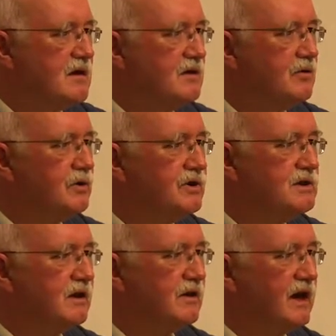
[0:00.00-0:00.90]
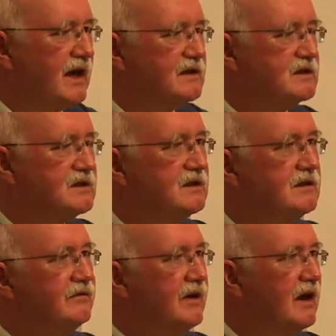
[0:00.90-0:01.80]
towards their nest,
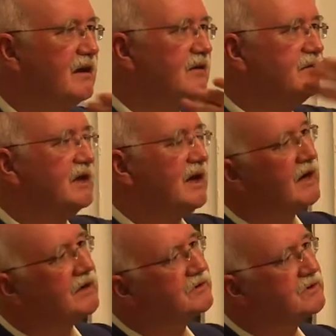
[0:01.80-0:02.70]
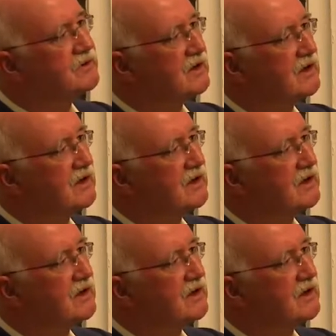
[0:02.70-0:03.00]
flying over the house,